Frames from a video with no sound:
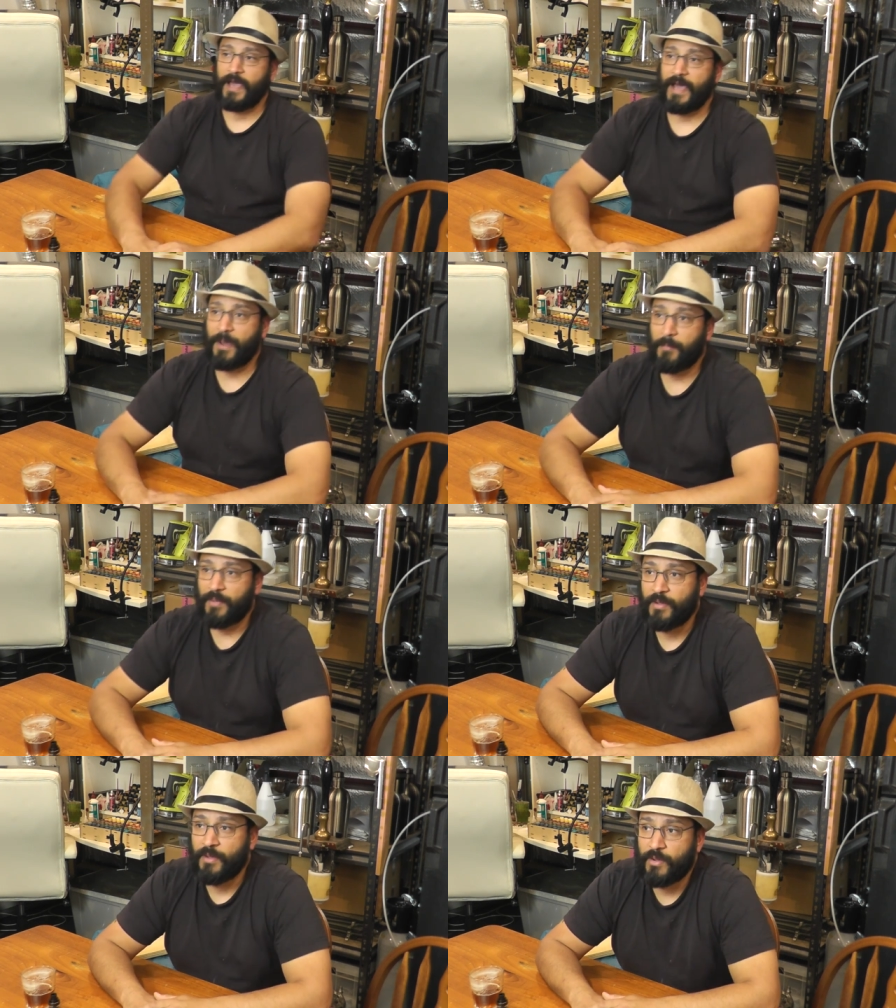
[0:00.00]

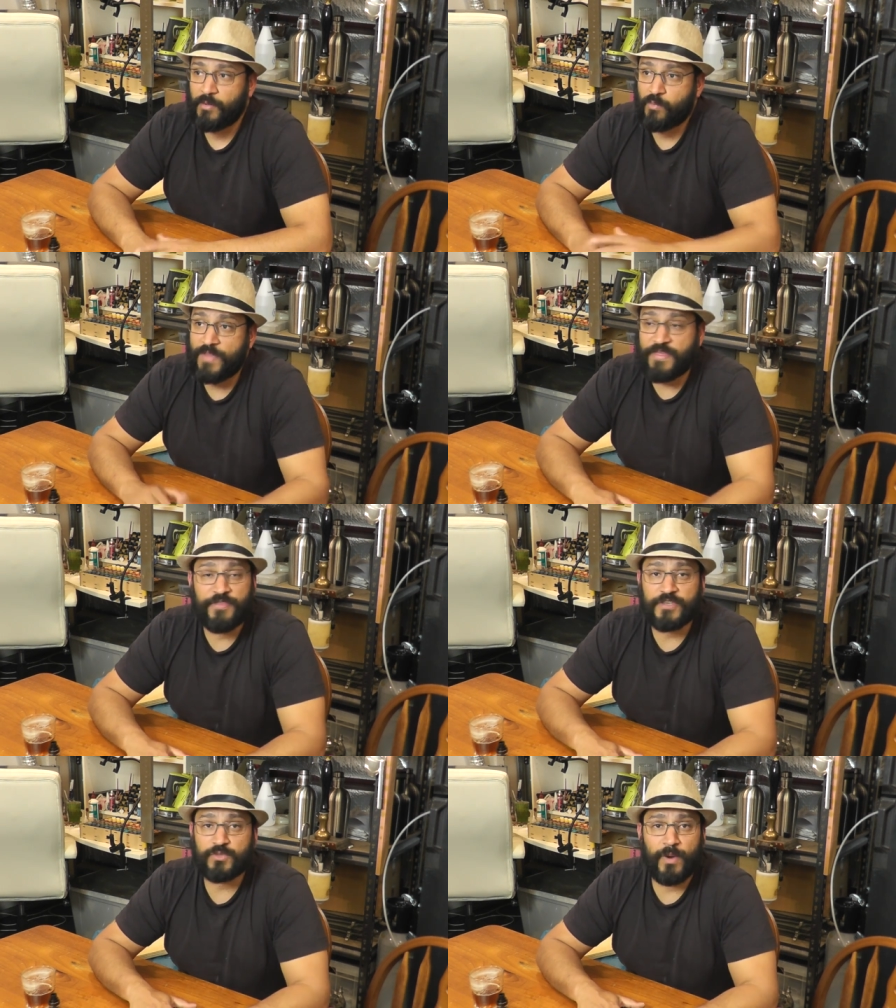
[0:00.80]
Um, whether
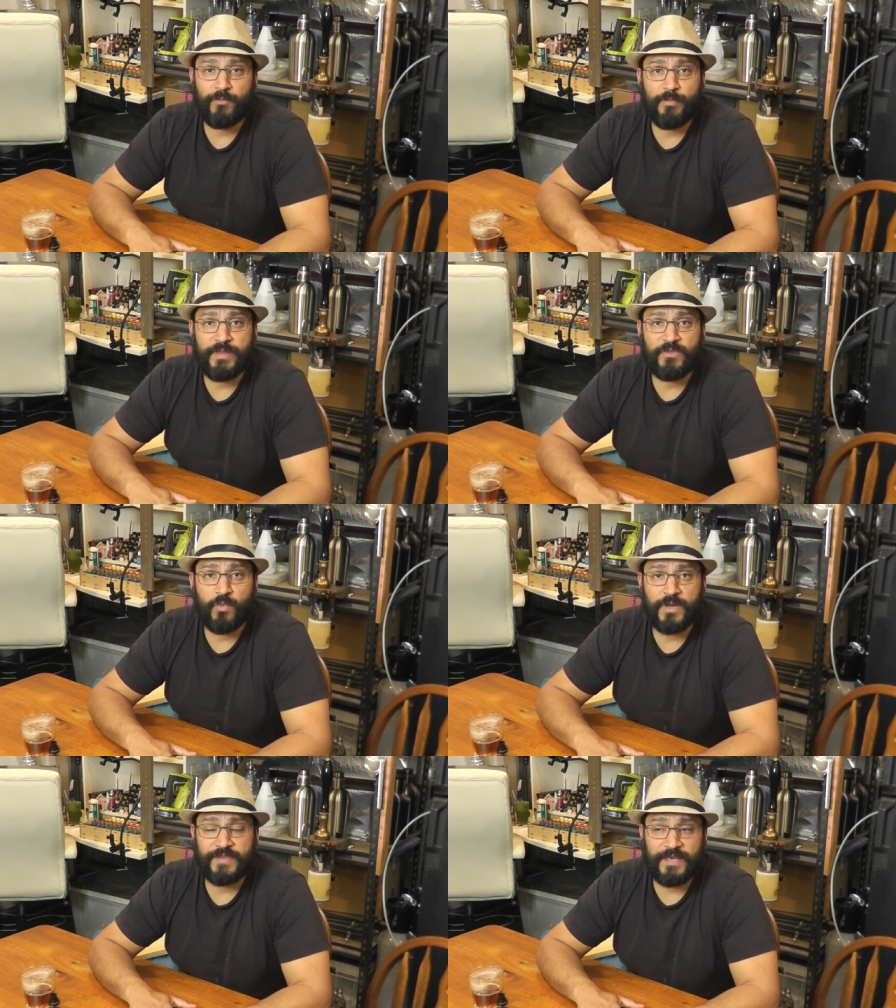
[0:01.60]
this one will be the
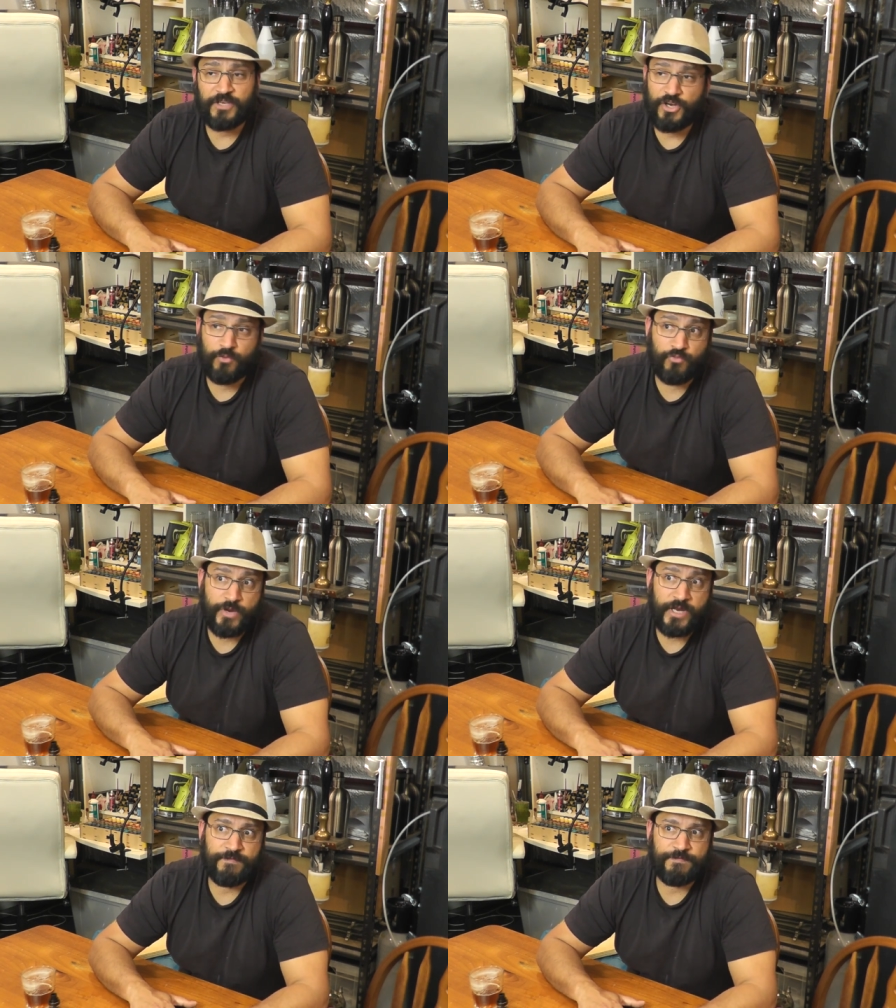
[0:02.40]
one that you know
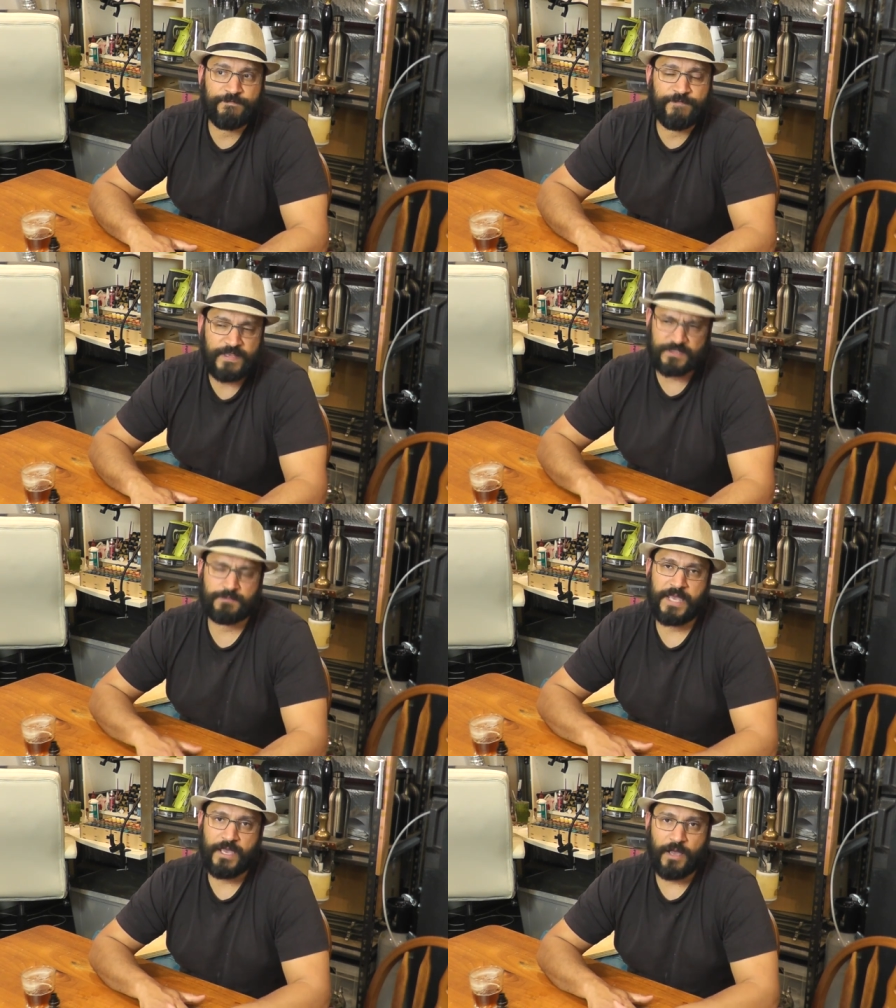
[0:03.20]
really
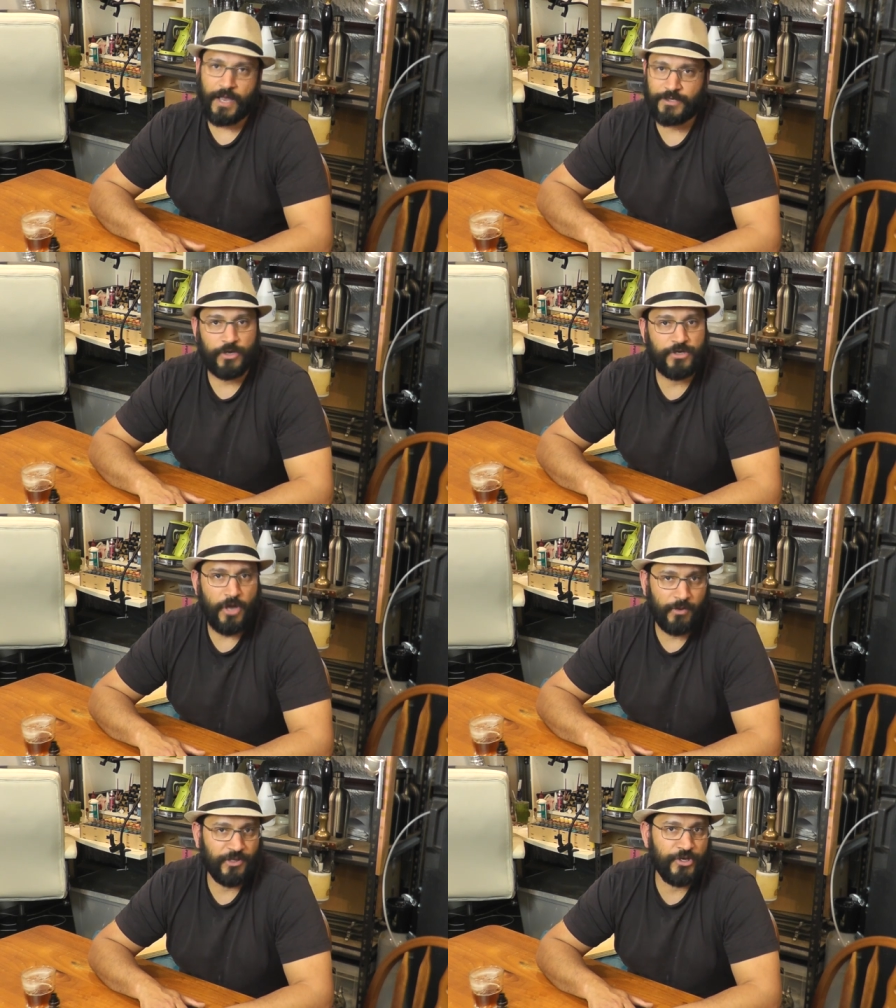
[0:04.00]
fits me, I don't
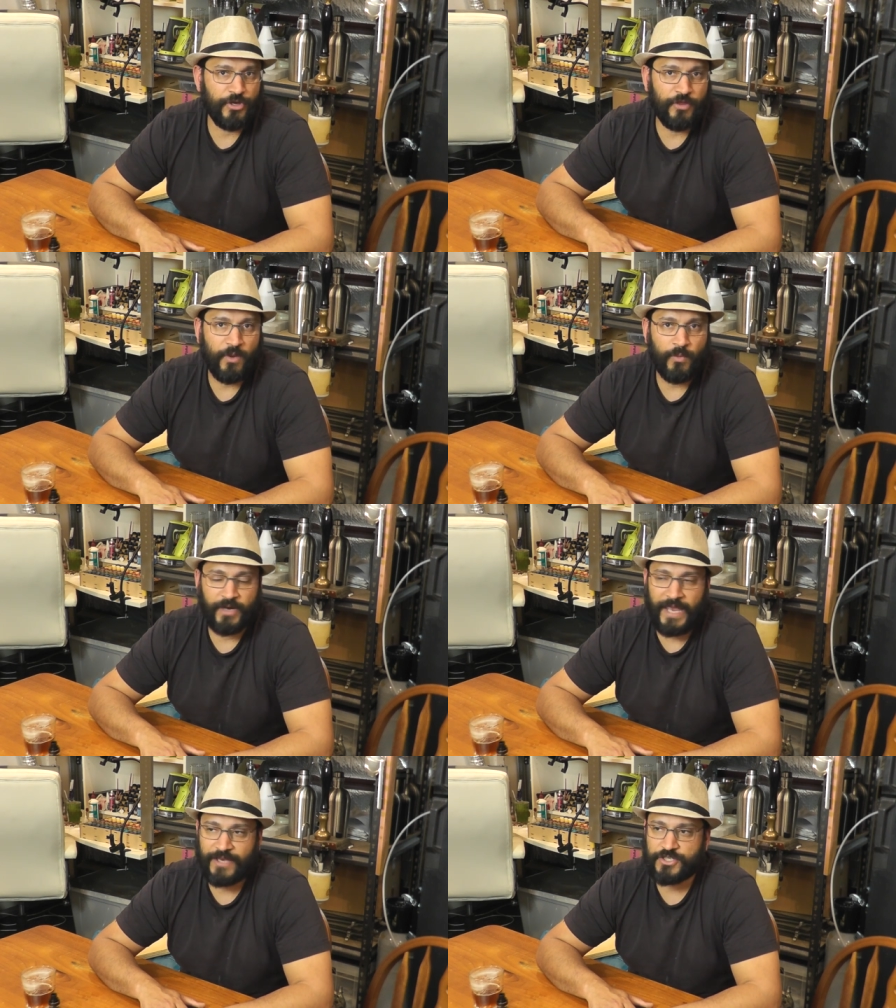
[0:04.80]
know. I'll only know that when
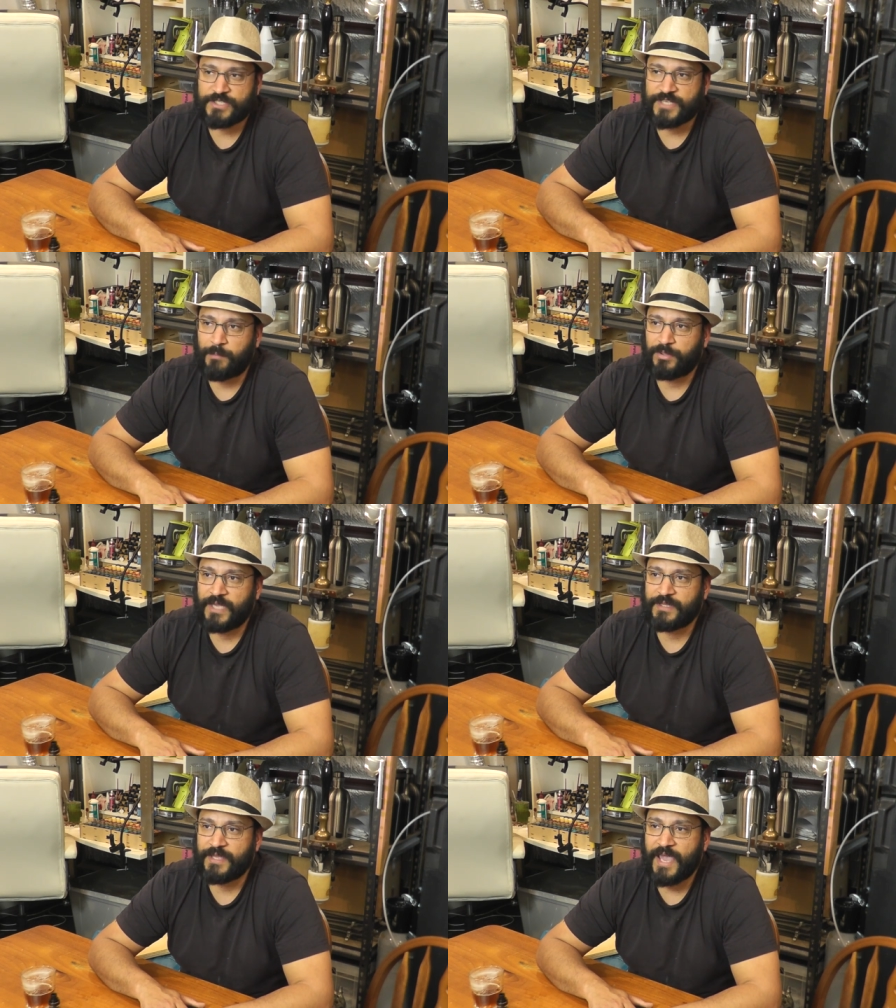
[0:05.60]
I actually start
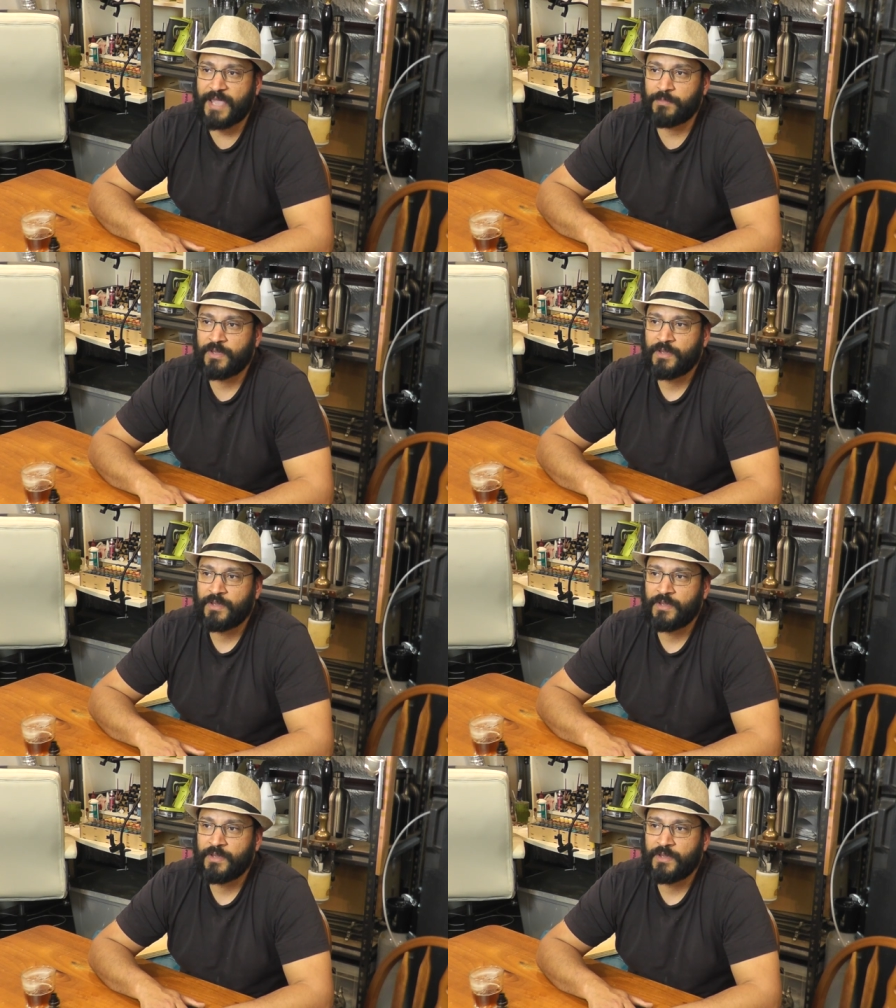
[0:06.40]
playing the game.